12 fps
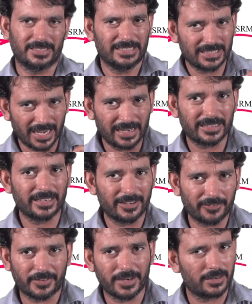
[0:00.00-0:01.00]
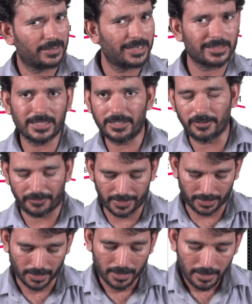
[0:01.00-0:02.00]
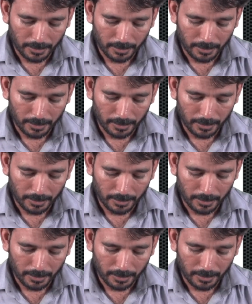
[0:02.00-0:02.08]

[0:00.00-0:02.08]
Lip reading: Is there anything different? Nothing different.